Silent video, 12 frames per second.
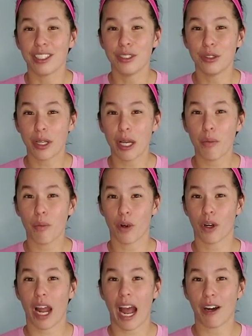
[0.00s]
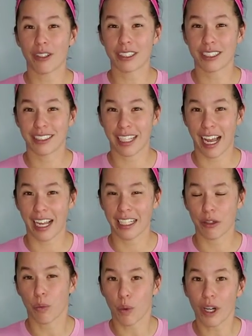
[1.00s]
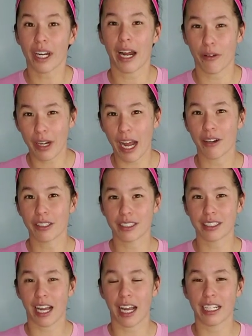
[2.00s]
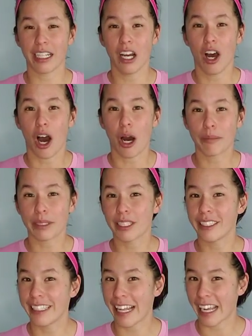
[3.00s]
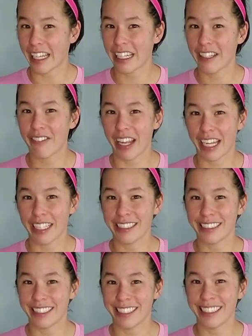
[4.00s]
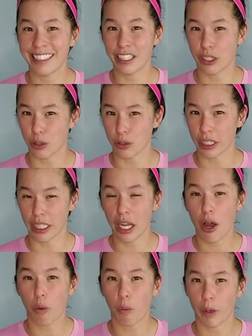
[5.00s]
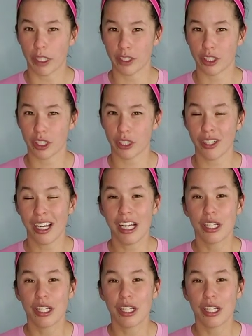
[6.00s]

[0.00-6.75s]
you can work out outside up to negative 18-degree wind chill?